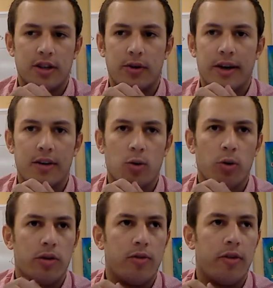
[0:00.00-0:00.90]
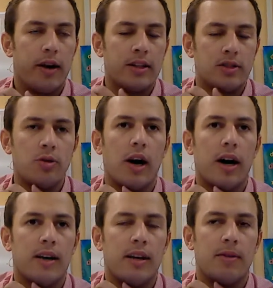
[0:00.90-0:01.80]
Arena or the Fighting Sioux
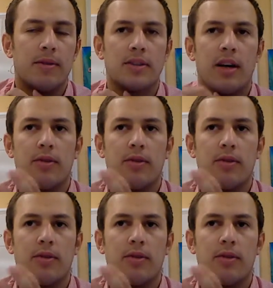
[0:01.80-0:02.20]
hockey team is not